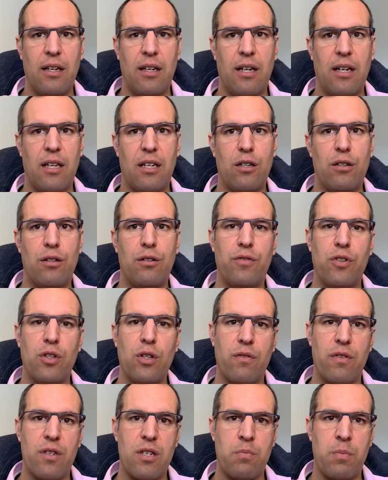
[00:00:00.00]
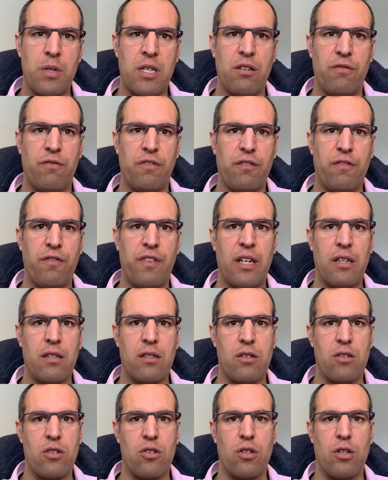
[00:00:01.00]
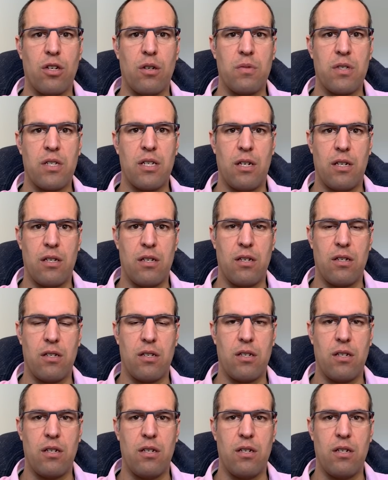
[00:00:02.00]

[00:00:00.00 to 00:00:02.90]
And a review of the specific facts and circumstances